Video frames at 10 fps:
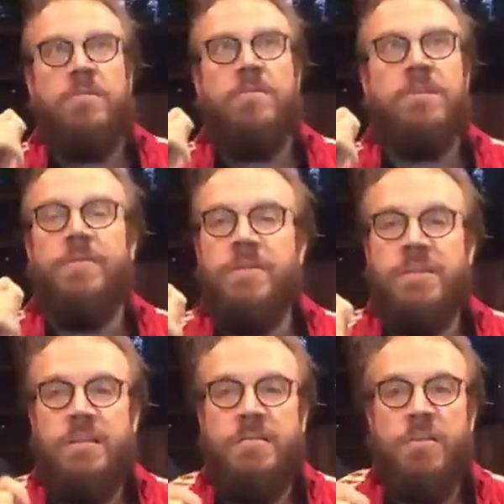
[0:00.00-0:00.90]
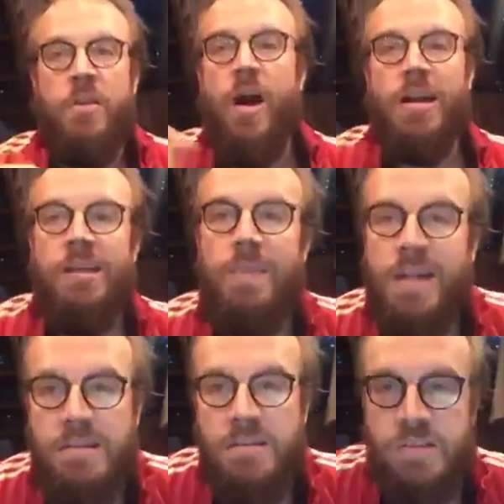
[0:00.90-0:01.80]
Jefferson thought he meant
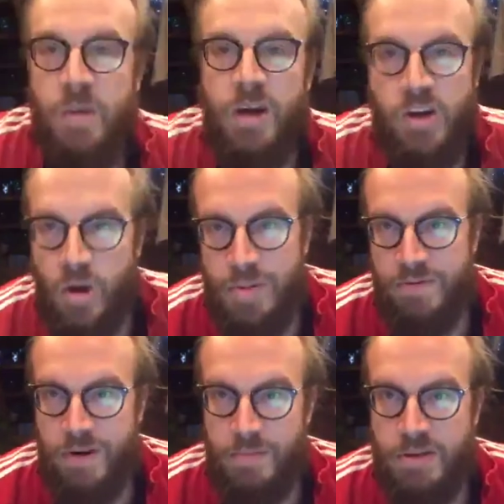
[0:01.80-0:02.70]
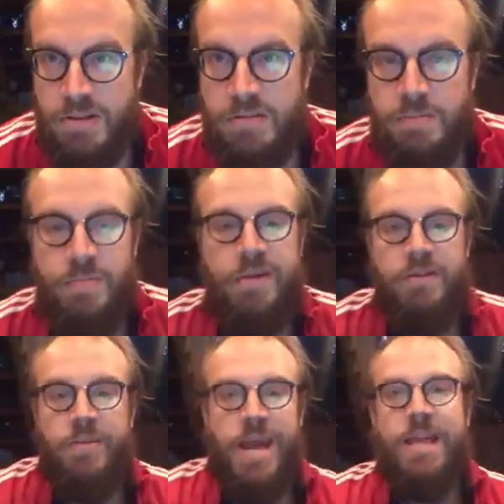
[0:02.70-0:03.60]
small yeoman farmers, but in
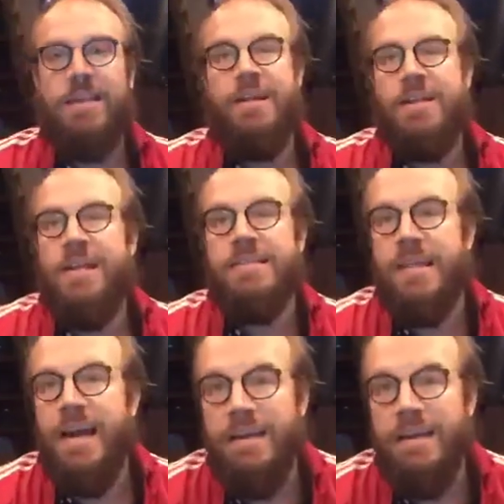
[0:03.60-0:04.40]
reality, that's not